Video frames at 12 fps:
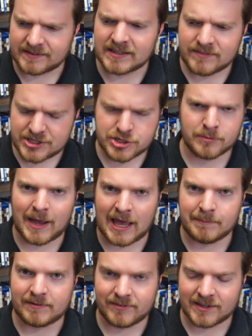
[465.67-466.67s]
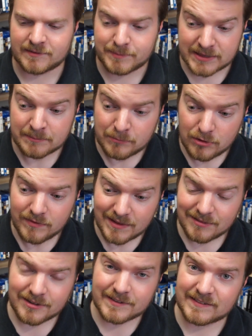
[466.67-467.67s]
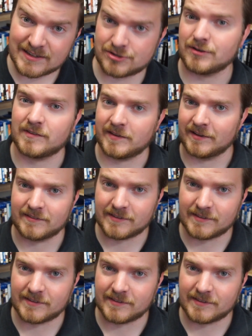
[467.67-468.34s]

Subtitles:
the TV show Miami Vice, but the movie looks interesting.